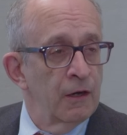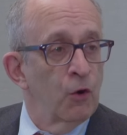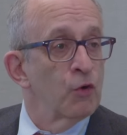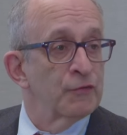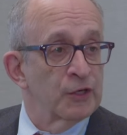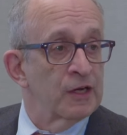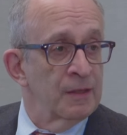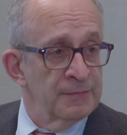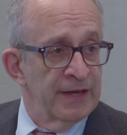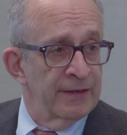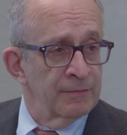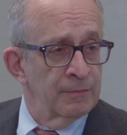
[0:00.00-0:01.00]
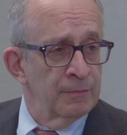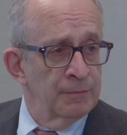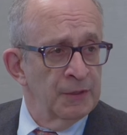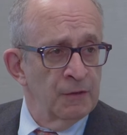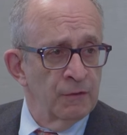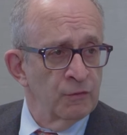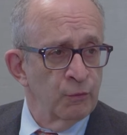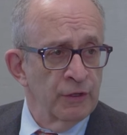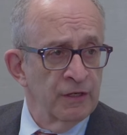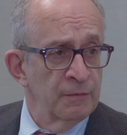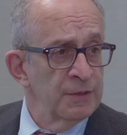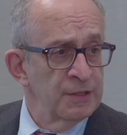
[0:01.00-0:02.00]
overcome that, because we're
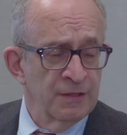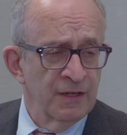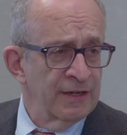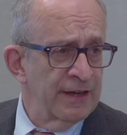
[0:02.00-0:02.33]
going to be seeing